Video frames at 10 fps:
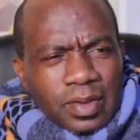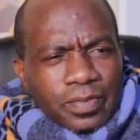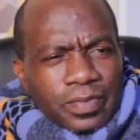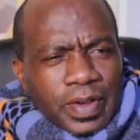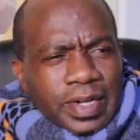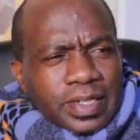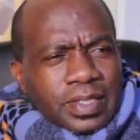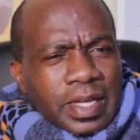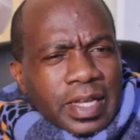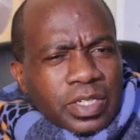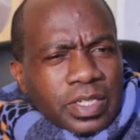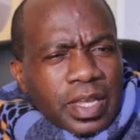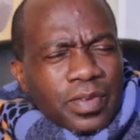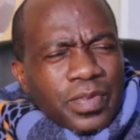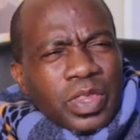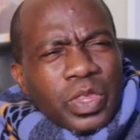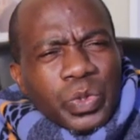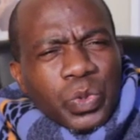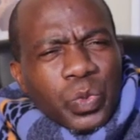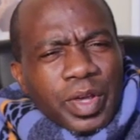fact that even
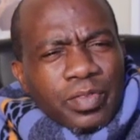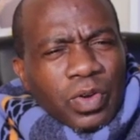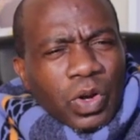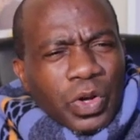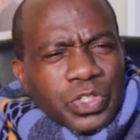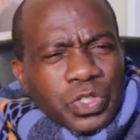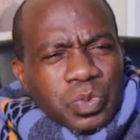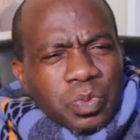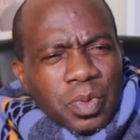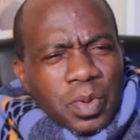though we have lost